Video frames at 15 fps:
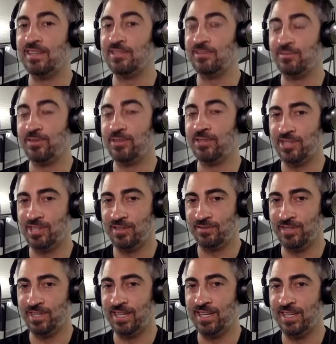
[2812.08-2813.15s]
He's foot
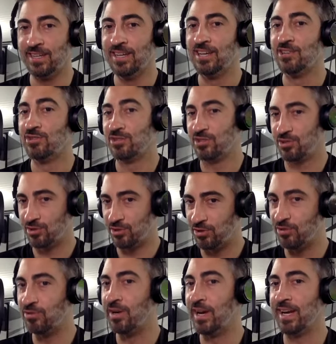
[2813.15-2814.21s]
shifting it. Foot shifting.
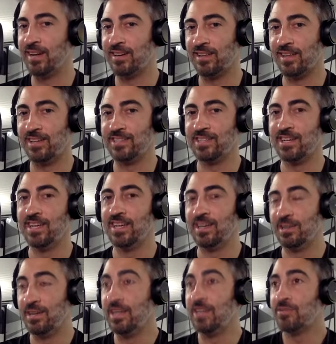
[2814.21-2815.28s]
True hand clutch.
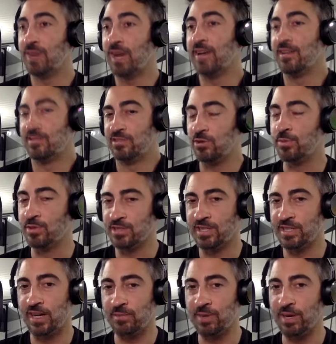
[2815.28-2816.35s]
He's riding a super
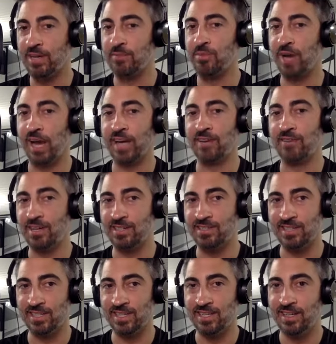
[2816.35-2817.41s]
stock bike, bracket
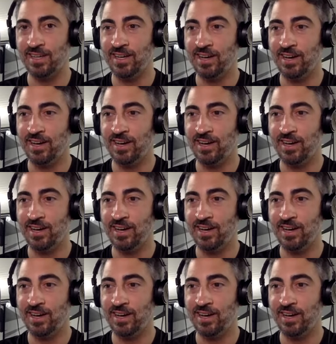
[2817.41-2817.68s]
racing it.